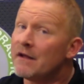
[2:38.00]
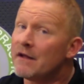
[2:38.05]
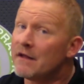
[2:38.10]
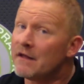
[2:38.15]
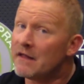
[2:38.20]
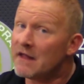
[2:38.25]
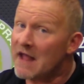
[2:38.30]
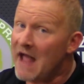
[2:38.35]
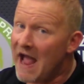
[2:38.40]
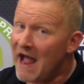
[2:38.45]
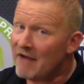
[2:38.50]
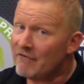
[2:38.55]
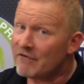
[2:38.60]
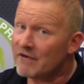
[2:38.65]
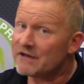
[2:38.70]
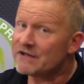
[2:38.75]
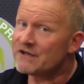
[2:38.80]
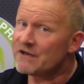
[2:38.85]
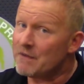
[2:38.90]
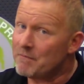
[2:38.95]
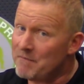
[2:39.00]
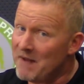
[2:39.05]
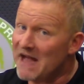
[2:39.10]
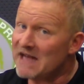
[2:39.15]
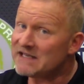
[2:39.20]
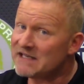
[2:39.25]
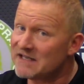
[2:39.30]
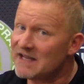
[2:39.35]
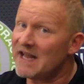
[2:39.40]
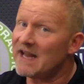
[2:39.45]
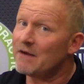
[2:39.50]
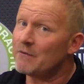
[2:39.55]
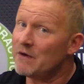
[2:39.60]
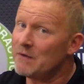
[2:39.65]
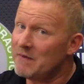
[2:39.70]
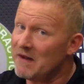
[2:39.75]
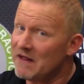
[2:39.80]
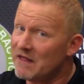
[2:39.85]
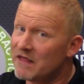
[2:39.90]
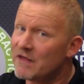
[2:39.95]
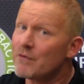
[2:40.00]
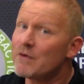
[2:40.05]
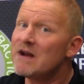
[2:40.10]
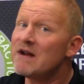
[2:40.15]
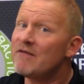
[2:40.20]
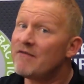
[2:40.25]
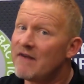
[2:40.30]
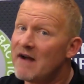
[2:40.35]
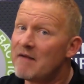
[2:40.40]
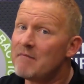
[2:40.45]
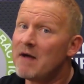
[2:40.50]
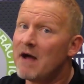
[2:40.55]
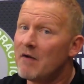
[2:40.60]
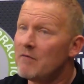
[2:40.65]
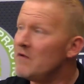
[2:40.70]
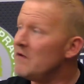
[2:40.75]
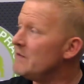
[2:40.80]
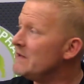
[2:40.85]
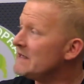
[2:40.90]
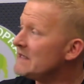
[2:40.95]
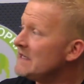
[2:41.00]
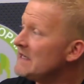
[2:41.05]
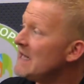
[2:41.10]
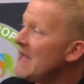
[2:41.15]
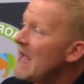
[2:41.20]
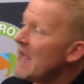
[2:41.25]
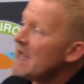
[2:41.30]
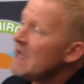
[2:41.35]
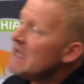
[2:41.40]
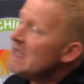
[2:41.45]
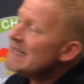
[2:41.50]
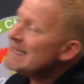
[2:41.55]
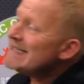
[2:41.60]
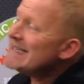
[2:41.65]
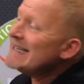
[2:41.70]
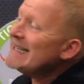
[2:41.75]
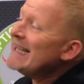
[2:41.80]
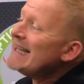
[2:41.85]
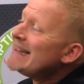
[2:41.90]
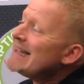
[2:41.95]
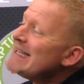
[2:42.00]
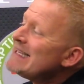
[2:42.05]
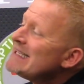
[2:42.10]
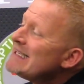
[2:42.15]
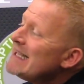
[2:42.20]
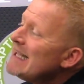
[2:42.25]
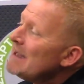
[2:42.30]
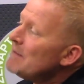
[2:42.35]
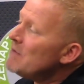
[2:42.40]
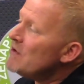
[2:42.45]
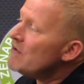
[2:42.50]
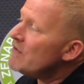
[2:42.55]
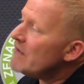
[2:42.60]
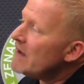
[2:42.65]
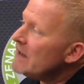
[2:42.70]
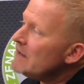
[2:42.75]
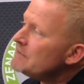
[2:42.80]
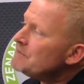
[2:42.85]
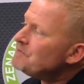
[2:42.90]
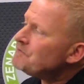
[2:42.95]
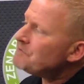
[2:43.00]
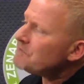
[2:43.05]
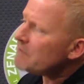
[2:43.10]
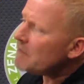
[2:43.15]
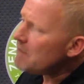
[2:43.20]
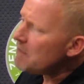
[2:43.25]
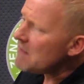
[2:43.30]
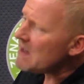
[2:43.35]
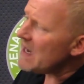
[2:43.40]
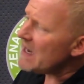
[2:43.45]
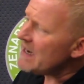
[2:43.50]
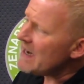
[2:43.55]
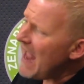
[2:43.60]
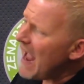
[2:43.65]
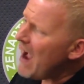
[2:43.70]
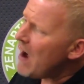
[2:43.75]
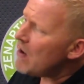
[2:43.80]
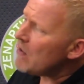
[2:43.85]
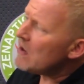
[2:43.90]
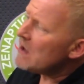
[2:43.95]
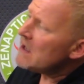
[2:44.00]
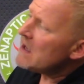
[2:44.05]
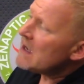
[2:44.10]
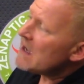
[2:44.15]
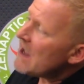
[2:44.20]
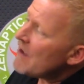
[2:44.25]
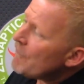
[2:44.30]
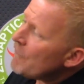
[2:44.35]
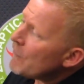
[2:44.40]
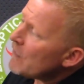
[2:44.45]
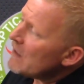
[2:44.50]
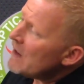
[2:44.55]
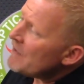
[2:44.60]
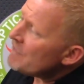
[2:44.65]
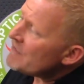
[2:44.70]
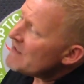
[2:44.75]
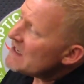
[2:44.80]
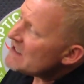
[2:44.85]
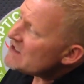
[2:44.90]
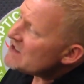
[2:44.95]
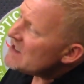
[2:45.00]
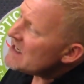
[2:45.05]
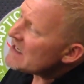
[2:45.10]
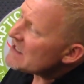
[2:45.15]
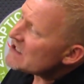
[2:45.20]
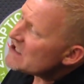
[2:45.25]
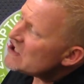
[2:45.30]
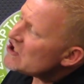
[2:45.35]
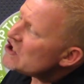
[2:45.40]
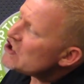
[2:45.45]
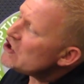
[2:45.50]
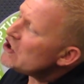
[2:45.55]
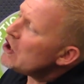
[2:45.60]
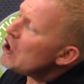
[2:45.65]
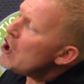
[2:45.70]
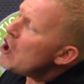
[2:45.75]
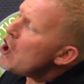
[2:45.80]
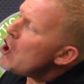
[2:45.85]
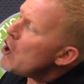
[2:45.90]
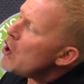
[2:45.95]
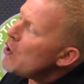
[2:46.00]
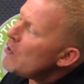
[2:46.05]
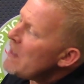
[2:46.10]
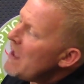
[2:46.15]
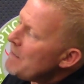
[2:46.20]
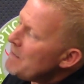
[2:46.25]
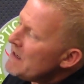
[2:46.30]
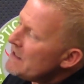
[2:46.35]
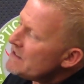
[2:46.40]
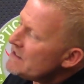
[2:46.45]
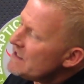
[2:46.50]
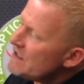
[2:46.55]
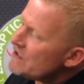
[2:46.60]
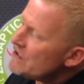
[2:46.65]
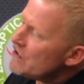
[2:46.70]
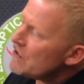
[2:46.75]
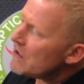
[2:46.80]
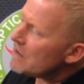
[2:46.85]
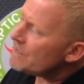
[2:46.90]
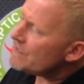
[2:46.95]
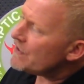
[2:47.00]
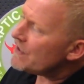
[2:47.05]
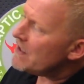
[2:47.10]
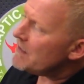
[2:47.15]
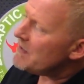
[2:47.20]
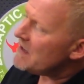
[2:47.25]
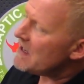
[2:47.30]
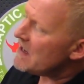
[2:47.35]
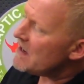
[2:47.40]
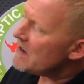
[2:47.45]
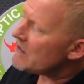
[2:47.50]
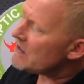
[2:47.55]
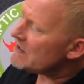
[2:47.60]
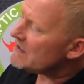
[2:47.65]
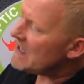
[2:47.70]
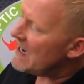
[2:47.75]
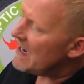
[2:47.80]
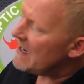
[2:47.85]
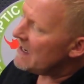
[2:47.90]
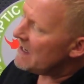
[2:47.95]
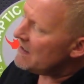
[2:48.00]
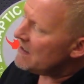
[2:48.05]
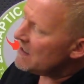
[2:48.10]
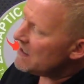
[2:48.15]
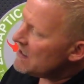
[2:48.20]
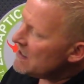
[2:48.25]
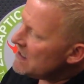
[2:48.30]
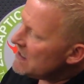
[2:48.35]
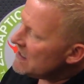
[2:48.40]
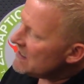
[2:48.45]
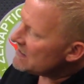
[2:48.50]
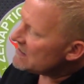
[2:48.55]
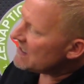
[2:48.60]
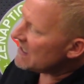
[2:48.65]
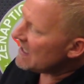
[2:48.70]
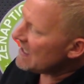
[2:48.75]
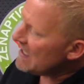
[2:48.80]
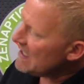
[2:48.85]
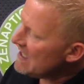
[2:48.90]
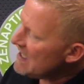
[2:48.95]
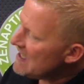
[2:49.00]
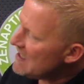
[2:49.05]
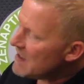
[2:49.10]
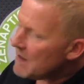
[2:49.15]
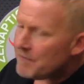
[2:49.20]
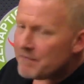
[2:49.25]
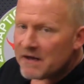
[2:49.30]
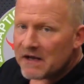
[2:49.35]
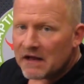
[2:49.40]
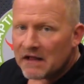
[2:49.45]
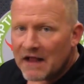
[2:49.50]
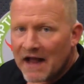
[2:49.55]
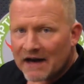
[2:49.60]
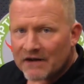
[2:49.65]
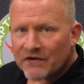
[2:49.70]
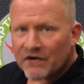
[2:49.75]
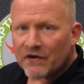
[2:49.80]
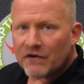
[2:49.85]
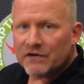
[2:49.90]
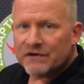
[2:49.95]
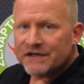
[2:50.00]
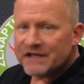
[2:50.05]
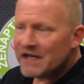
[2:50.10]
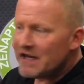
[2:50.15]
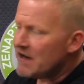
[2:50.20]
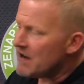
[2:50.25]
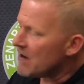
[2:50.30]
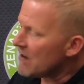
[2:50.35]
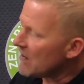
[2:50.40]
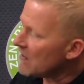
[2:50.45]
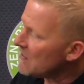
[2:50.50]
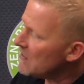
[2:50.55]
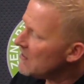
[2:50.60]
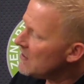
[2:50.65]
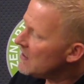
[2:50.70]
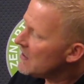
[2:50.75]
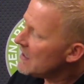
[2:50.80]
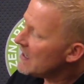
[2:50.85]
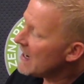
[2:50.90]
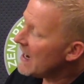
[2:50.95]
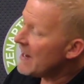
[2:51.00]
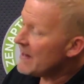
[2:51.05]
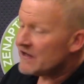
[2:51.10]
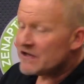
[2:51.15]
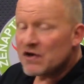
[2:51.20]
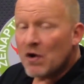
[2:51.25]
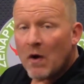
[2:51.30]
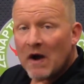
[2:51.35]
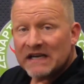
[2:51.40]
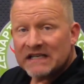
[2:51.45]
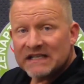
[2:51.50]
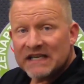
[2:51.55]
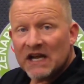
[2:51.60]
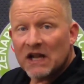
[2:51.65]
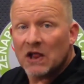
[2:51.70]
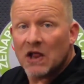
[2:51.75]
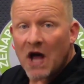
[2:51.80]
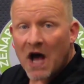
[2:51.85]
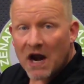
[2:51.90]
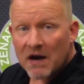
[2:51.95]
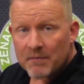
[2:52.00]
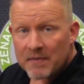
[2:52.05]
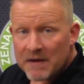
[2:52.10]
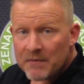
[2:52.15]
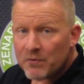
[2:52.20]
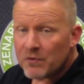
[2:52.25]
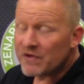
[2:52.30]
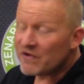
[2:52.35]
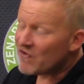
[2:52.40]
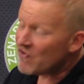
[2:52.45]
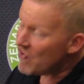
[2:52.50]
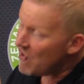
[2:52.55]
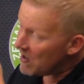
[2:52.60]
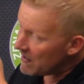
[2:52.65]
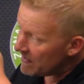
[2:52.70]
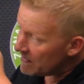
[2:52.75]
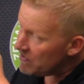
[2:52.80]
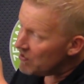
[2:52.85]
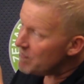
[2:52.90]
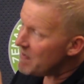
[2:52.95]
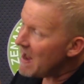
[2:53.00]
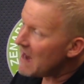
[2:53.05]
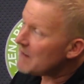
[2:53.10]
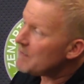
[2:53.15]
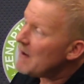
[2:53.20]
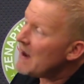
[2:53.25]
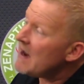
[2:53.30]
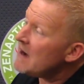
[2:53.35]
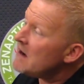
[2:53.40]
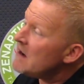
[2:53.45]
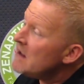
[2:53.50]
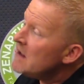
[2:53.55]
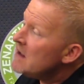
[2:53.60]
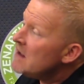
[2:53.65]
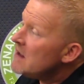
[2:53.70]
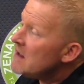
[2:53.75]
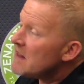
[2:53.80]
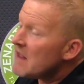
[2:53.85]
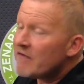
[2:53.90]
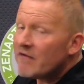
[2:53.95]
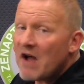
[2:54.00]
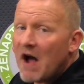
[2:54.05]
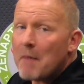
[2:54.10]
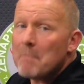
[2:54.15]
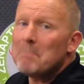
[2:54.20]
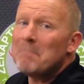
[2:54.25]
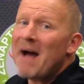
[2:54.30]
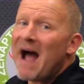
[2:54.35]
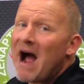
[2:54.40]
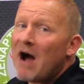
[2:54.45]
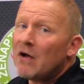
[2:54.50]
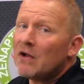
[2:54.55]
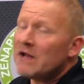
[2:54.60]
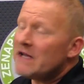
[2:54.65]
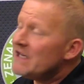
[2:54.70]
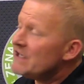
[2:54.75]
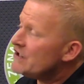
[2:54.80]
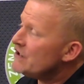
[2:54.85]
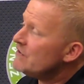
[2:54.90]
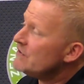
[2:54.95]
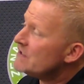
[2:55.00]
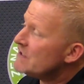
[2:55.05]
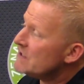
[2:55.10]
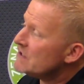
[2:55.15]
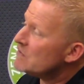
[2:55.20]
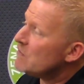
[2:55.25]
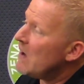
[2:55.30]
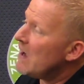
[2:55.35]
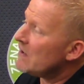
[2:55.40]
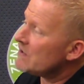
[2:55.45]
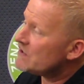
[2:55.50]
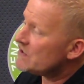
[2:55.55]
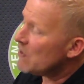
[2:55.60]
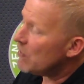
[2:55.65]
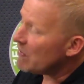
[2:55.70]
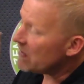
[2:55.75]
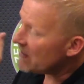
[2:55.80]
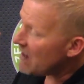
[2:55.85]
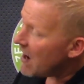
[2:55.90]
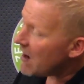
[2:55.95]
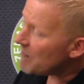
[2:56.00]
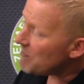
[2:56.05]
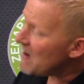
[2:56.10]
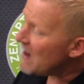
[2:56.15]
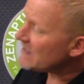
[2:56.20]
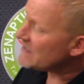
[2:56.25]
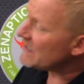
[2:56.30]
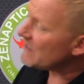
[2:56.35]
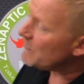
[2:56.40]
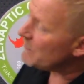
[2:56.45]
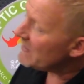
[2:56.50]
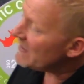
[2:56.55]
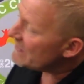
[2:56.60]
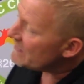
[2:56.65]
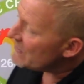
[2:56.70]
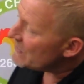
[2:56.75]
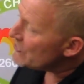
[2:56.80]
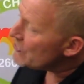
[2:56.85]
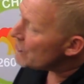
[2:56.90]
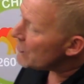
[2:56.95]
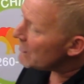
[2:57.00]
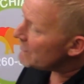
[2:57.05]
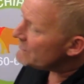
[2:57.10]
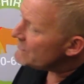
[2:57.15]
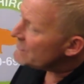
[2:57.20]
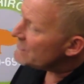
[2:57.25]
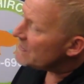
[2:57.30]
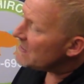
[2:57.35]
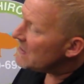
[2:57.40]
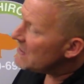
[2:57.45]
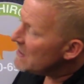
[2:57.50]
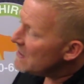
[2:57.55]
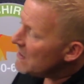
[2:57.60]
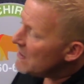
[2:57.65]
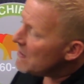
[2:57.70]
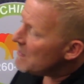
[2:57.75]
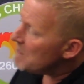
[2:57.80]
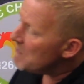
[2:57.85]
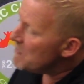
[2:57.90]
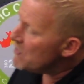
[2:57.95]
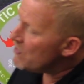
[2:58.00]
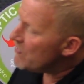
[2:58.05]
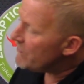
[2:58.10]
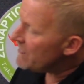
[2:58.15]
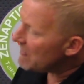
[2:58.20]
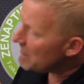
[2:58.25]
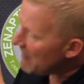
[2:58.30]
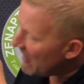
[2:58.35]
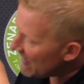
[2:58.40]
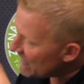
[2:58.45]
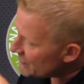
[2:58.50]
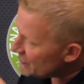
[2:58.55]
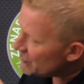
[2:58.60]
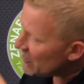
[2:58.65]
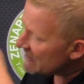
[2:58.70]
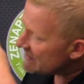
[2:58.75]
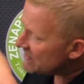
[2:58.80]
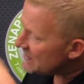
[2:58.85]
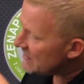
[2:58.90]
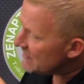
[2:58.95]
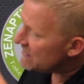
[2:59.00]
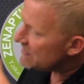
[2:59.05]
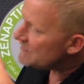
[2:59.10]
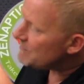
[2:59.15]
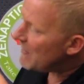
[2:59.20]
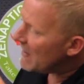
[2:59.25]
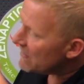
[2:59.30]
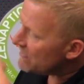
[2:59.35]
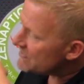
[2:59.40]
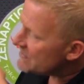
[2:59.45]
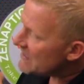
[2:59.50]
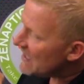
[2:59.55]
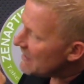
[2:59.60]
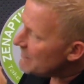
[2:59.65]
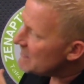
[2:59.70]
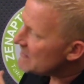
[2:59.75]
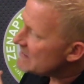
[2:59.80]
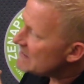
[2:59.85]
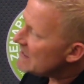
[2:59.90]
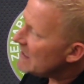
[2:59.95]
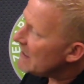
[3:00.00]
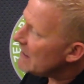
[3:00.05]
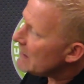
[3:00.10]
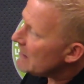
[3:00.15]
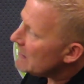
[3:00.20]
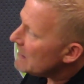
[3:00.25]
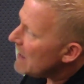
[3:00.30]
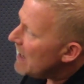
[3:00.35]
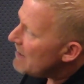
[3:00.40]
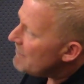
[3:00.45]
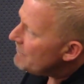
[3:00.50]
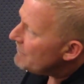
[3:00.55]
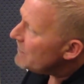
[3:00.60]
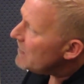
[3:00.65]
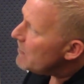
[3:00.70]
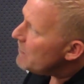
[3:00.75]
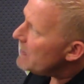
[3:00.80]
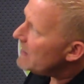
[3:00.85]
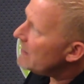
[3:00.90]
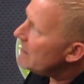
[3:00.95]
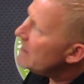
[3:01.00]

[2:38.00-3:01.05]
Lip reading: the average, the best thing would be 3 to 5 bowel movements a day to get this thing moving. And now, if this thing's slow, that means these nerves are going to be irritated. It's going to heat up the electricals here. And so I see a lot of people with chronic low back pain. They've got bowel issues as well. So with chiropractic, we get the nerves moving by adjusting the spinal segments, getting the life flowing,